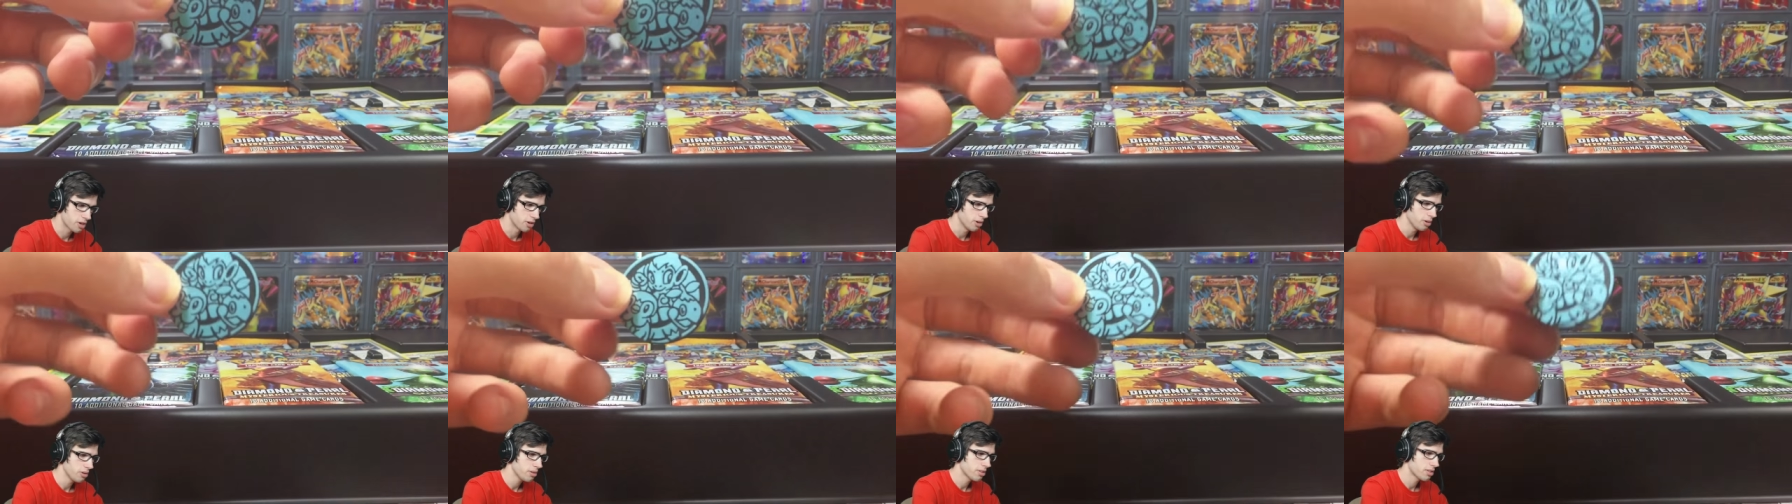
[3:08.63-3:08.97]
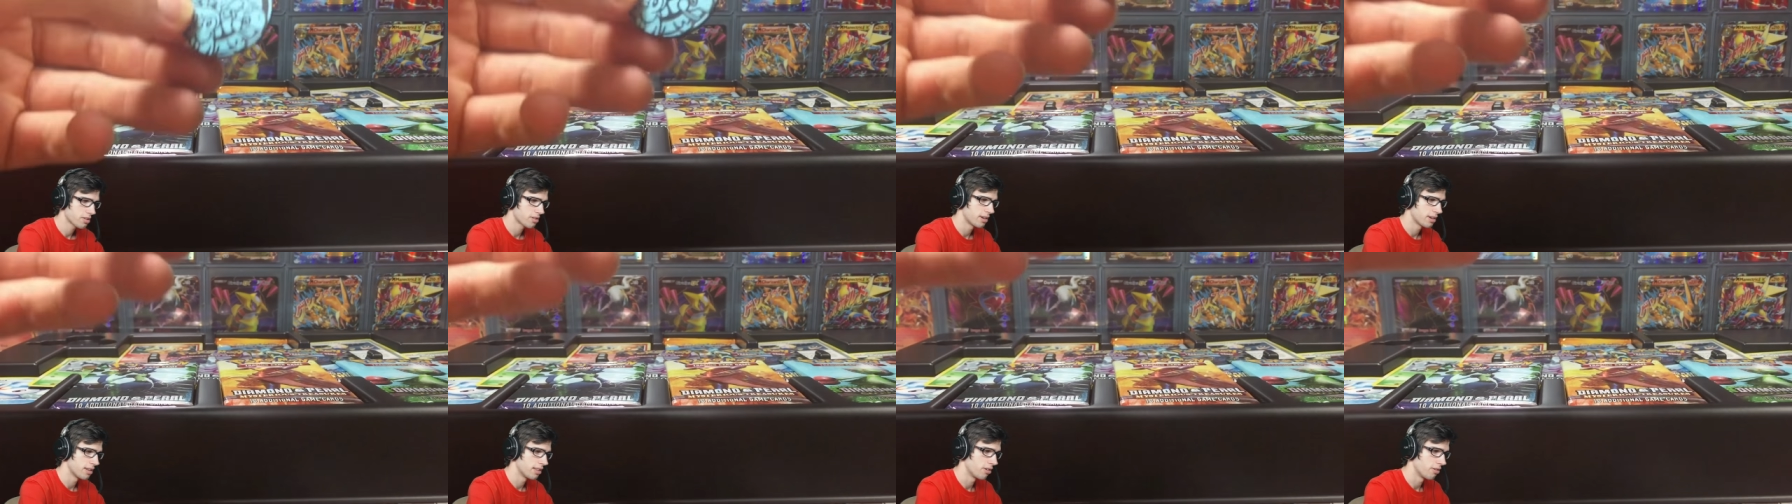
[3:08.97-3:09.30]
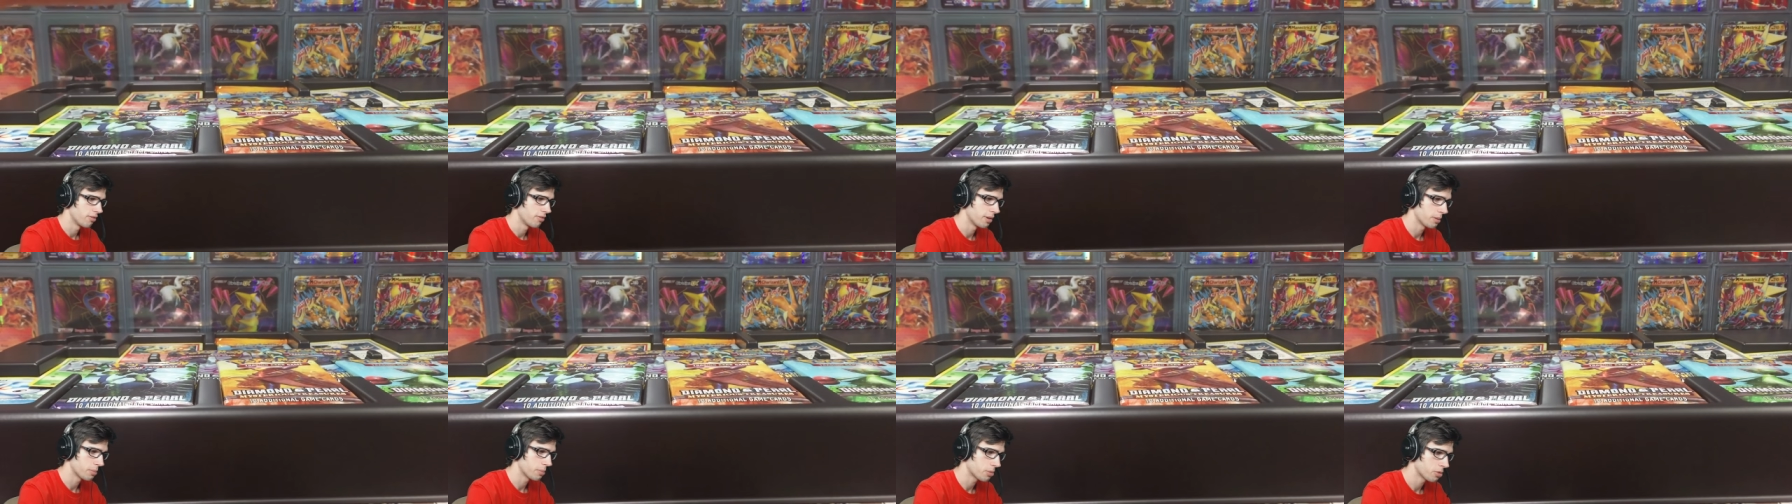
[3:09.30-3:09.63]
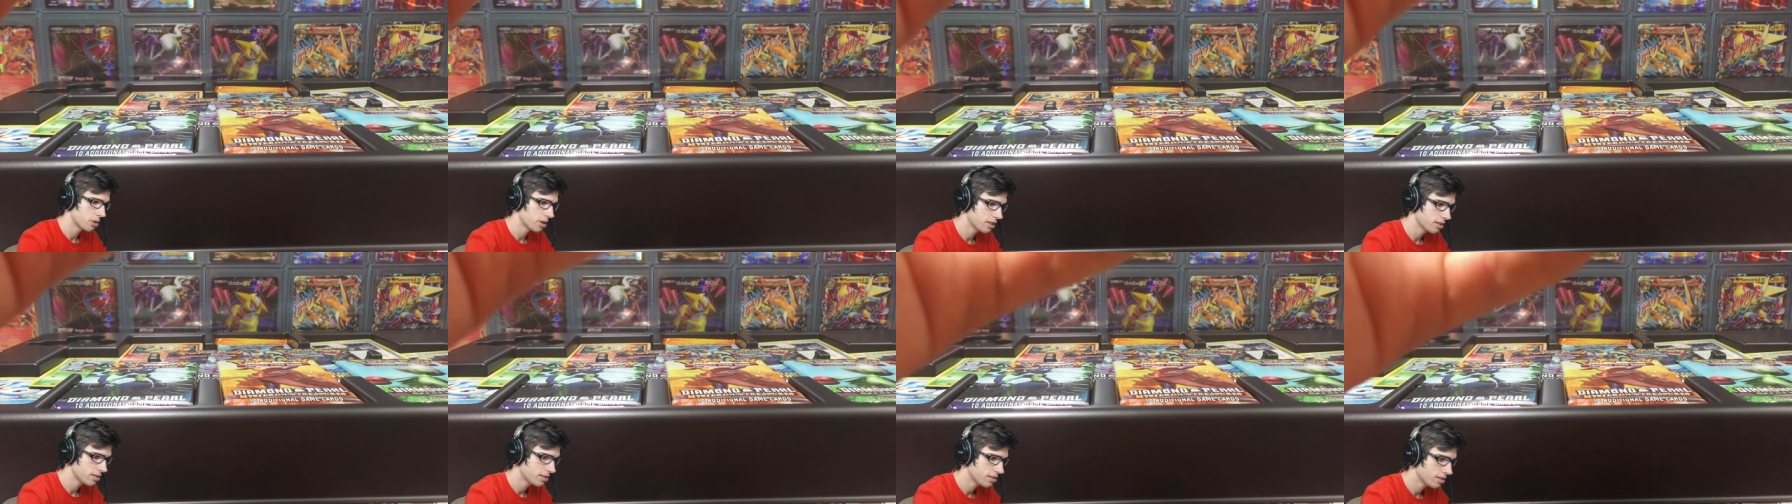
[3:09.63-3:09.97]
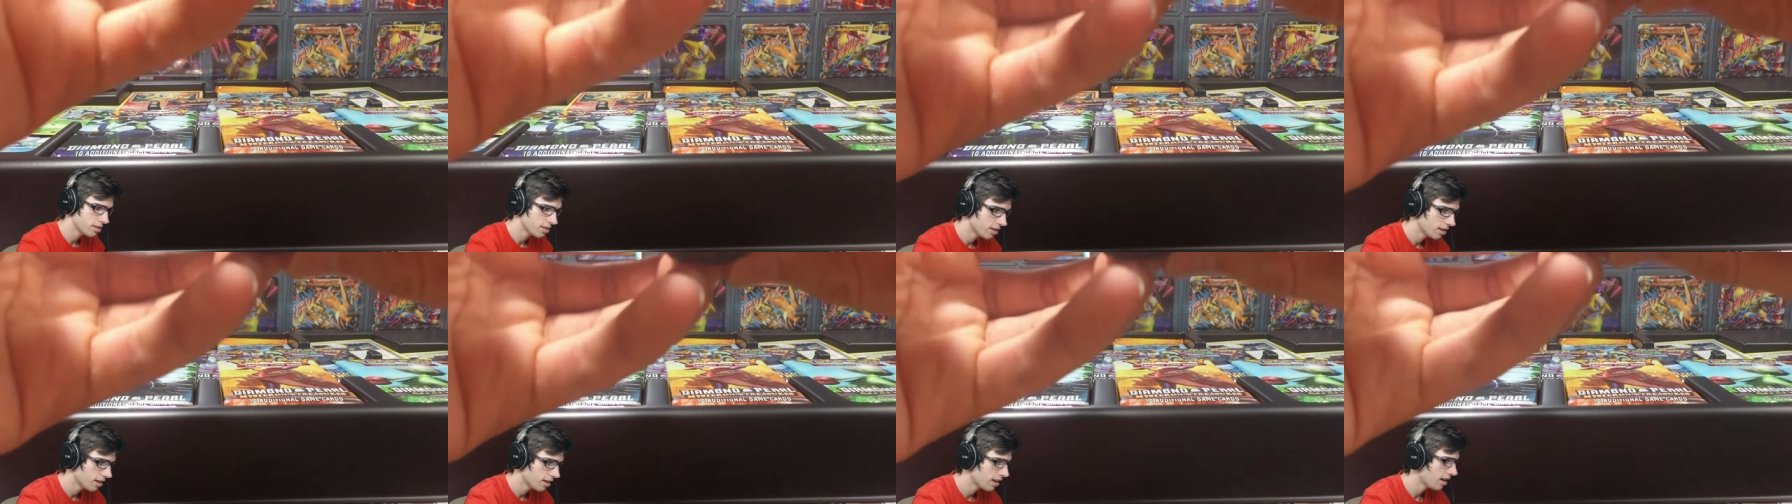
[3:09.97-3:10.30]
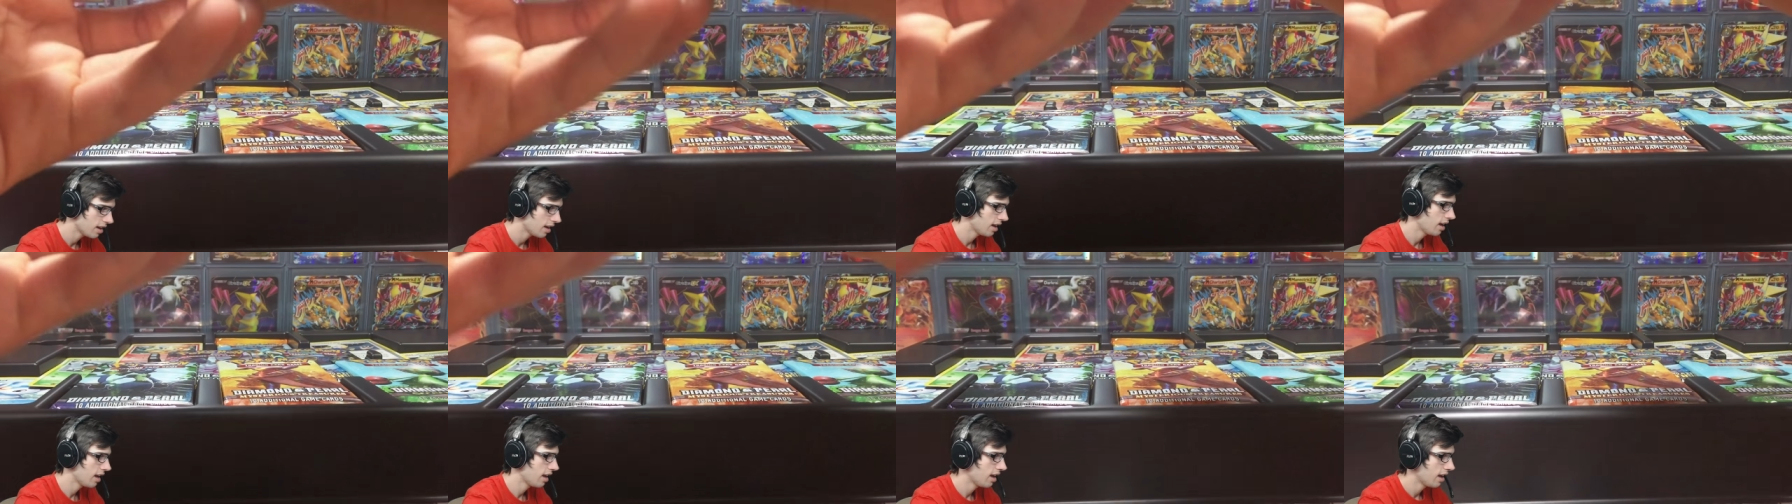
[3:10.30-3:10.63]
cool. 3 little flip coins.
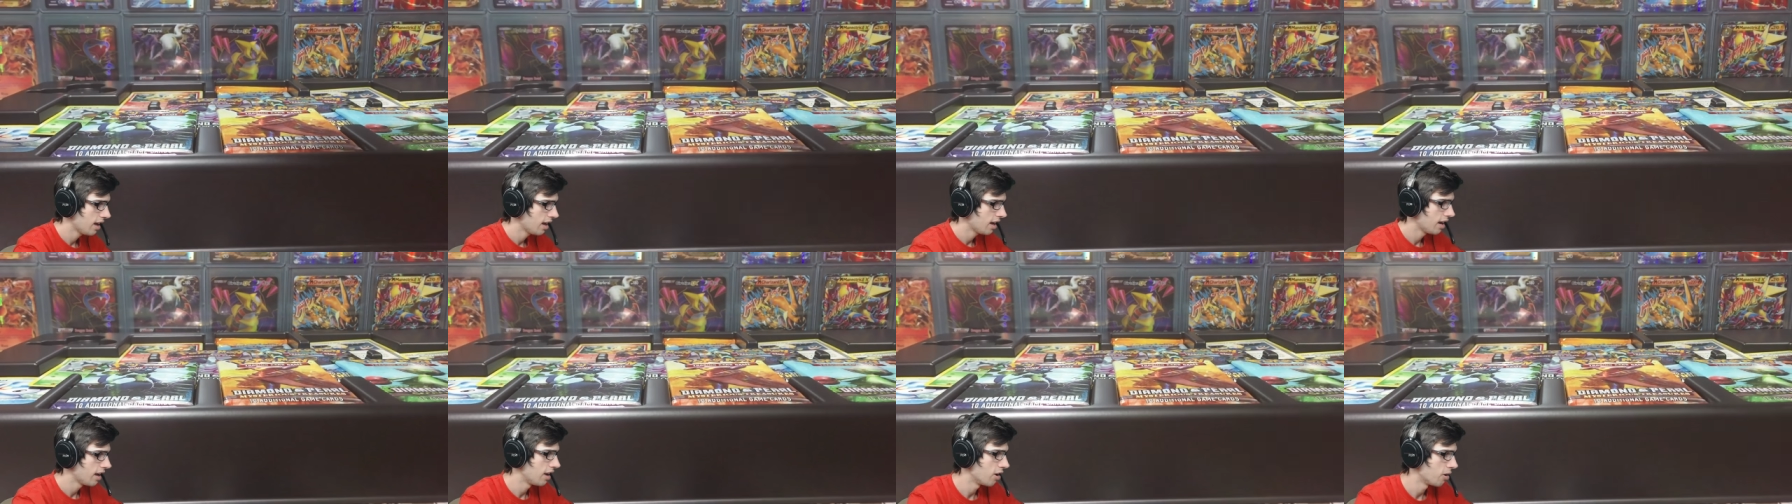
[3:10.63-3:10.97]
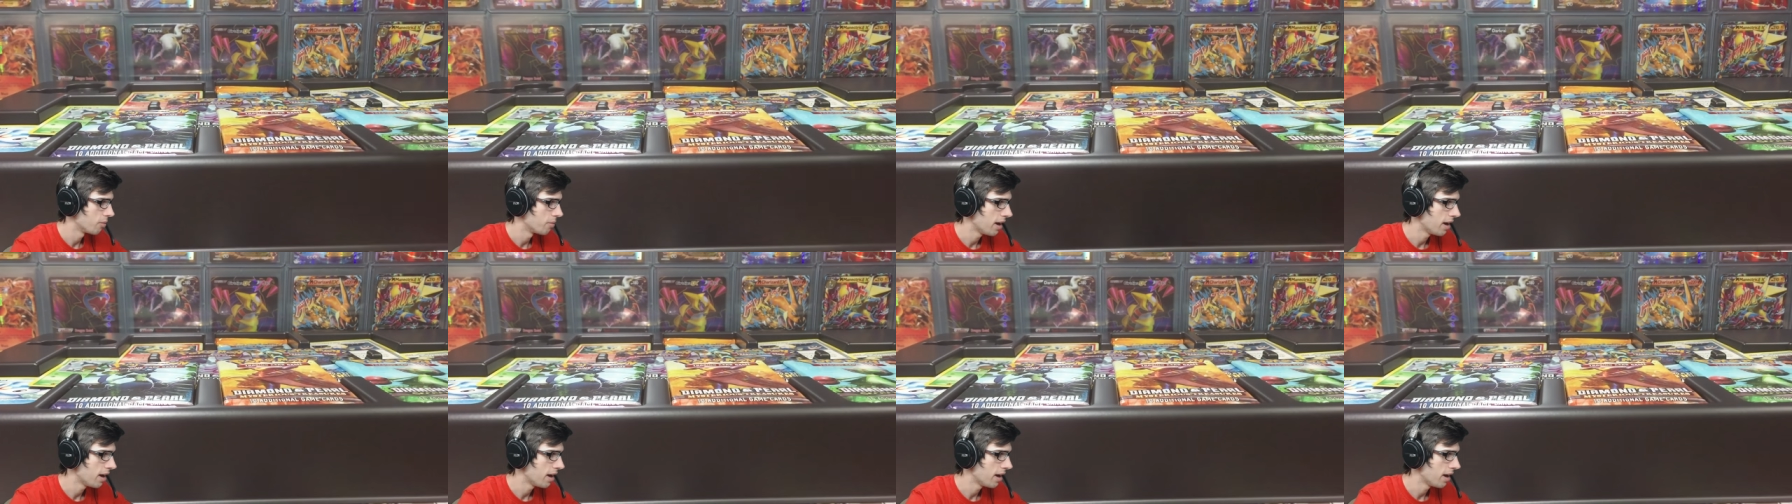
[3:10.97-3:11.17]
Not